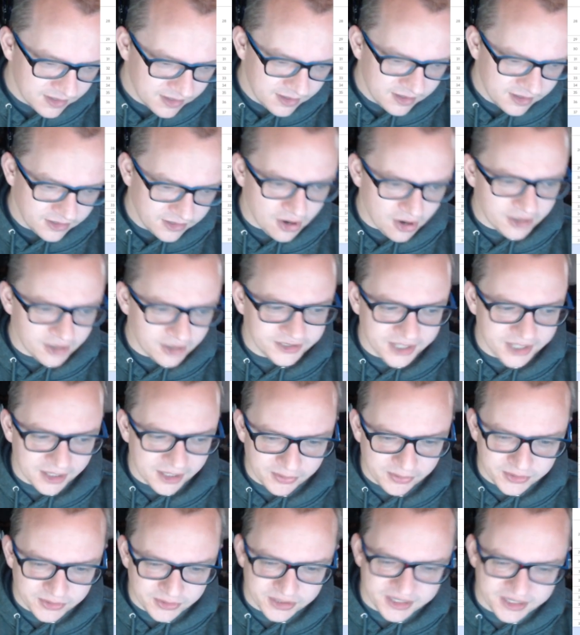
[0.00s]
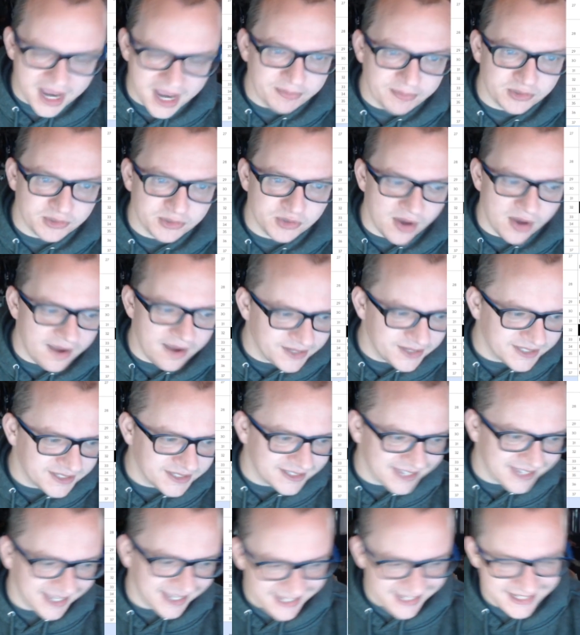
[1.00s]
Yardsaleapalooza Diaper Drive. This is
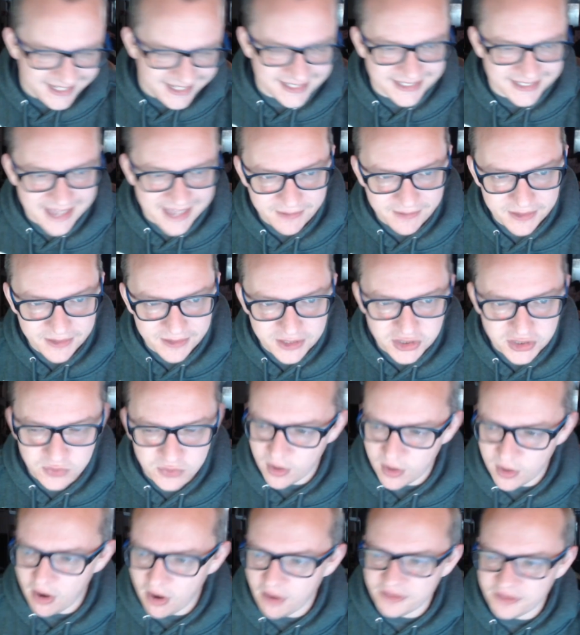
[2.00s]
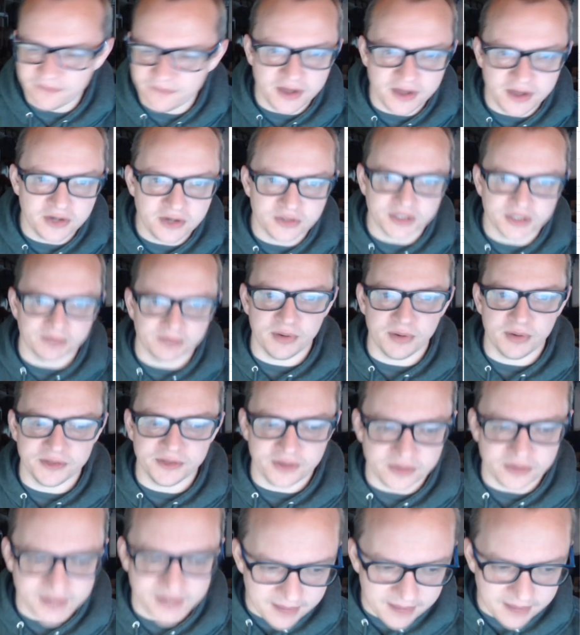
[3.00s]
at E7. This is where all the vendors can bring their
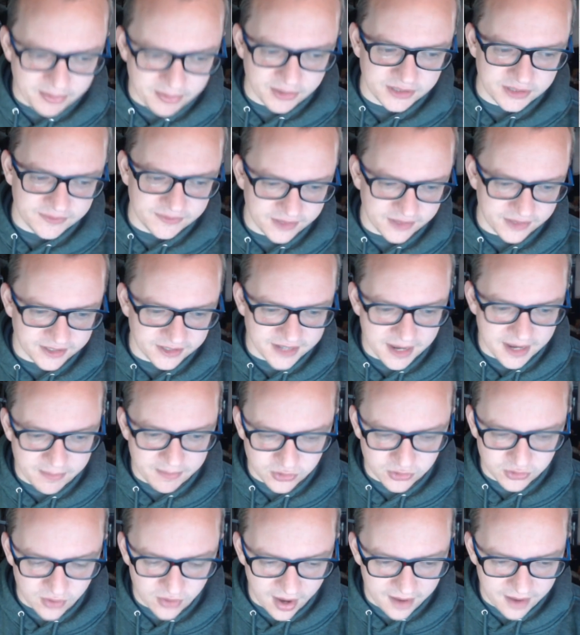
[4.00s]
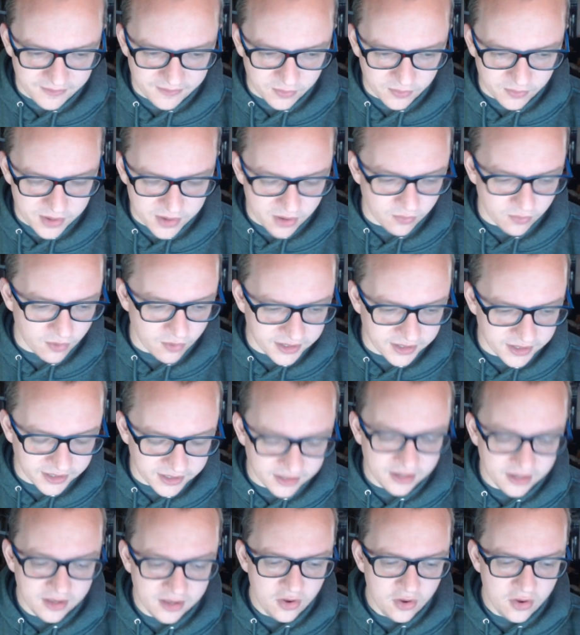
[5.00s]
diapers for the diaper drive that we are running.
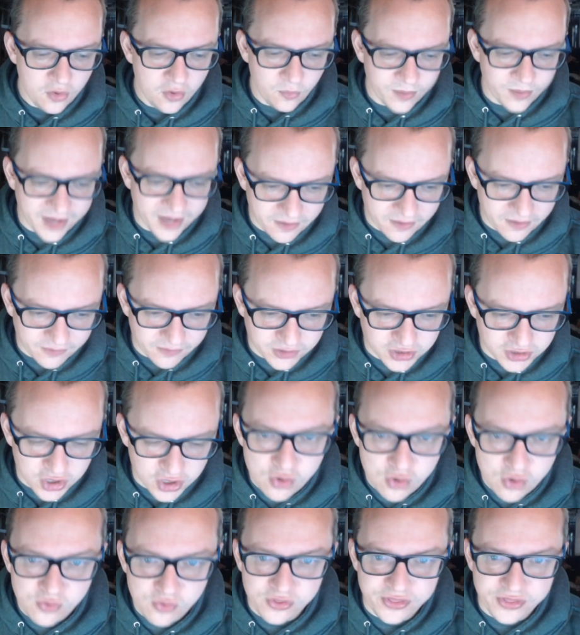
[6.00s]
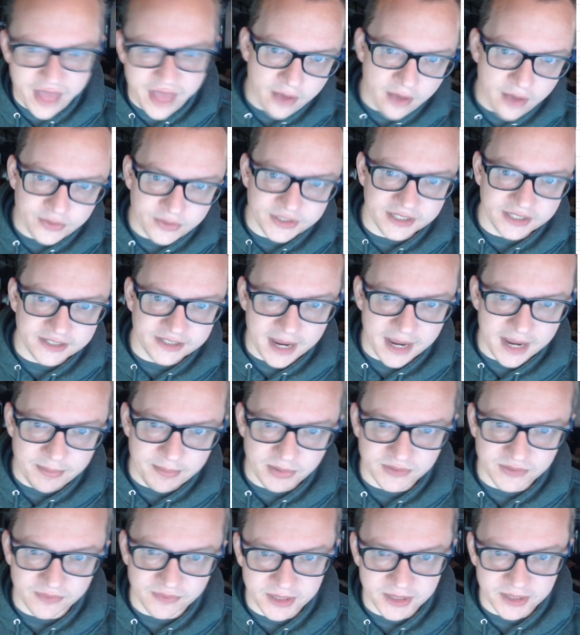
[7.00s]
We got over 2,000
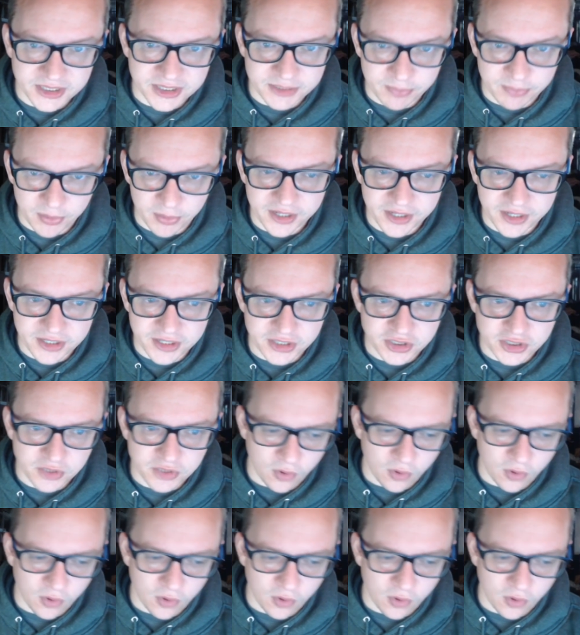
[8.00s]
diapers from the spring edition.